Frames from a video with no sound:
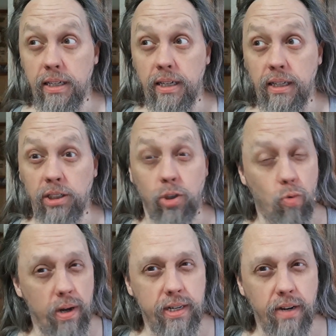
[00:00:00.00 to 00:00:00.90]
is
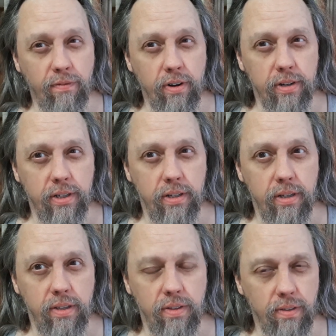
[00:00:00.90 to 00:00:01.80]
quite different
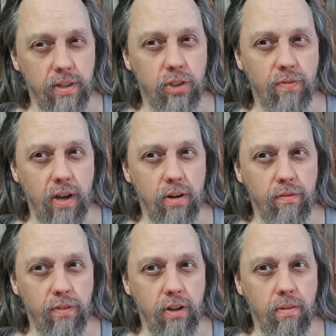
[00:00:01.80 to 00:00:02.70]
than this
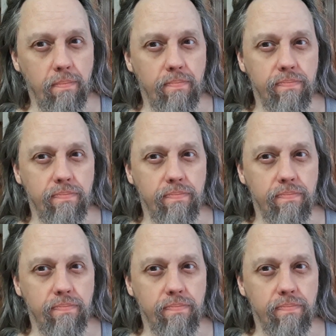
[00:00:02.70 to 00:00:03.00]
final film.